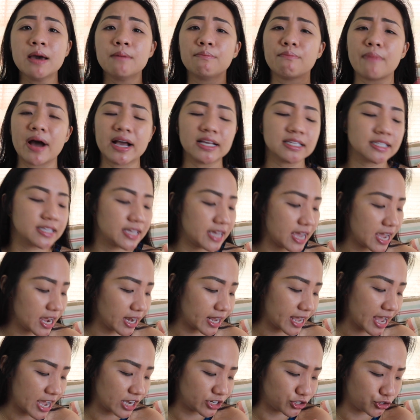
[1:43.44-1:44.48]
my
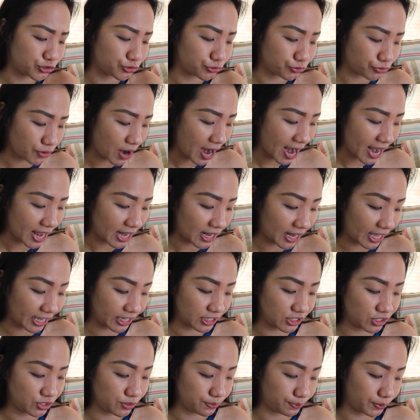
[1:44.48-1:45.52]
skin get dry
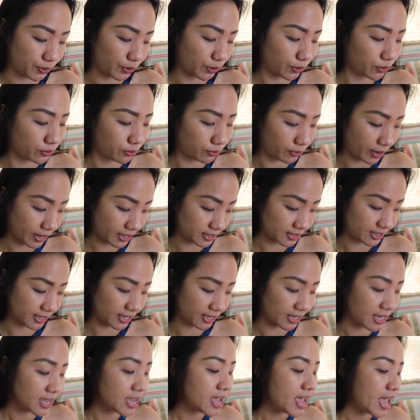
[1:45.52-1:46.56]
like super
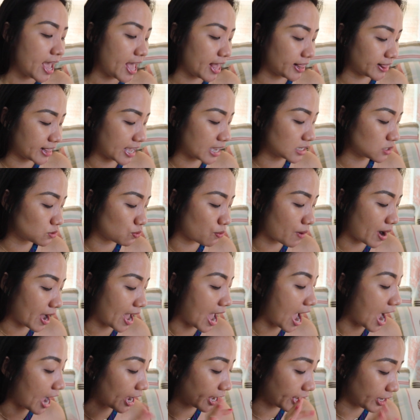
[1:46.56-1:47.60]
crazy, and that's why
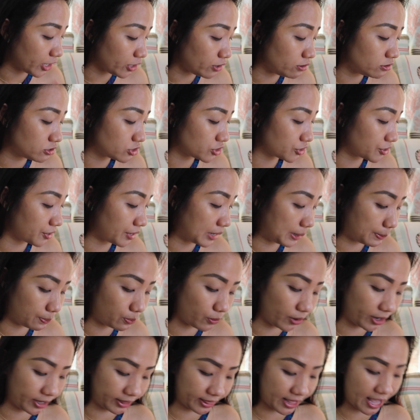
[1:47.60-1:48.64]
I usually
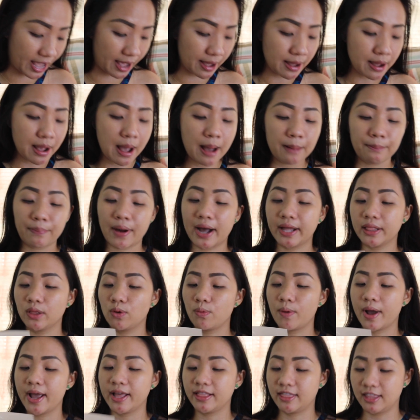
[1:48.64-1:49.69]
bring that. By the
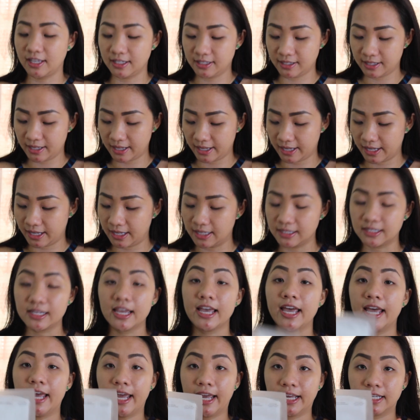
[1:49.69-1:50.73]
way, this is
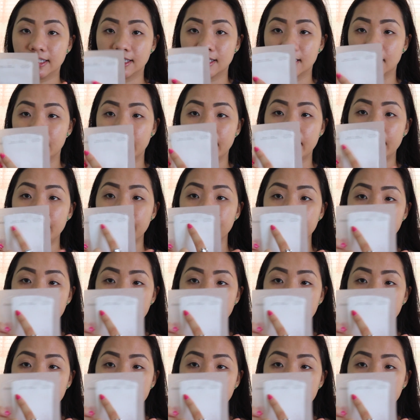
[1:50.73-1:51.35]
Hixley.